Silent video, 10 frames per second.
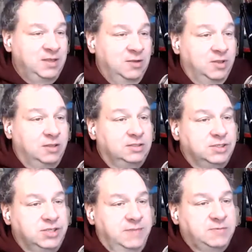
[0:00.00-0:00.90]
well,
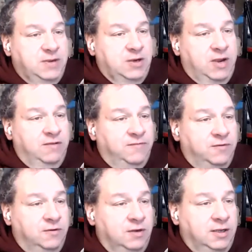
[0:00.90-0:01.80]
Shazam's been around
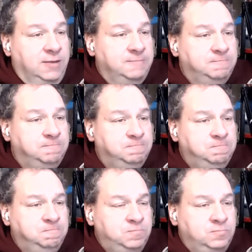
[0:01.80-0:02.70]
for a
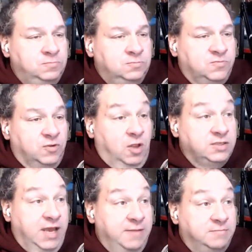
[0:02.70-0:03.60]

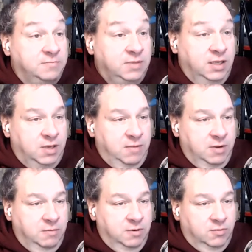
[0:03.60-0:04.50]
long time. I mean, I
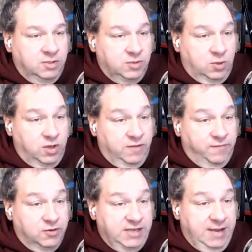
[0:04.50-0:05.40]
remember it was like one of the
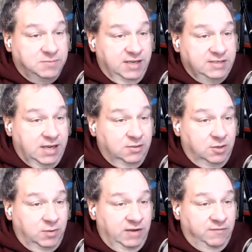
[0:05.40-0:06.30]
first apps I
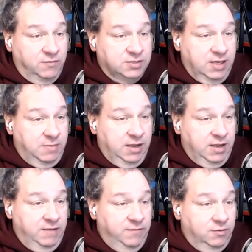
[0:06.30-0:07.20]
downloaded when I first got my
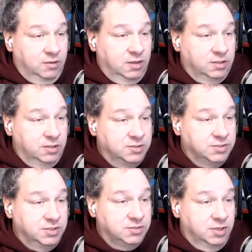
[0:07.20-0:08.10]
iPhone years
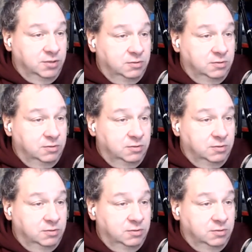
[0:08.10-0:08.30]
and years ago.